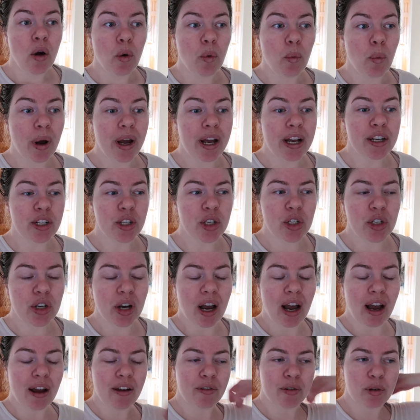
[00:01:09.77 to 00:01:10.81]
which
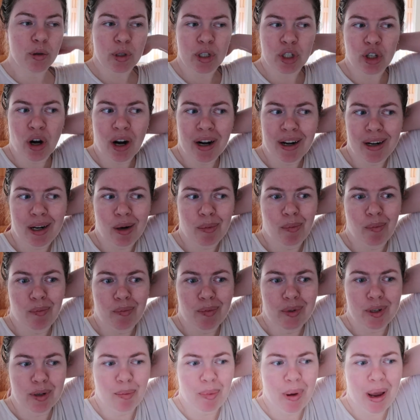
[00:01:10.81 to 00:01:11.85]
I was trying to de-
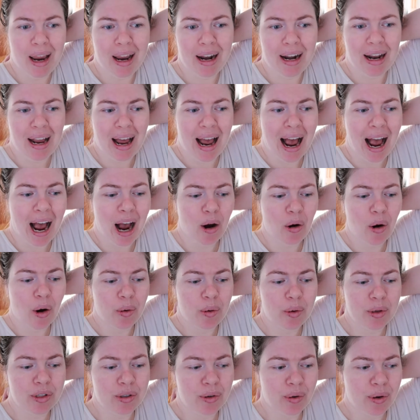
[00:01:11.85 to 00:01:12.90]
debate how I
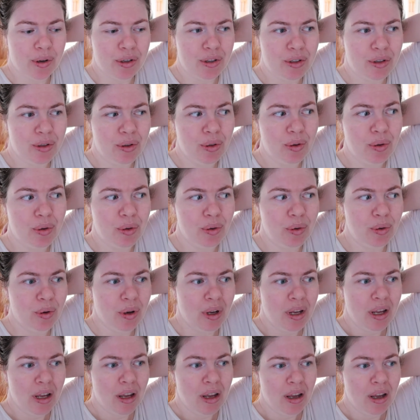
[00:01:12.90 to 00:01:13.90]
was going to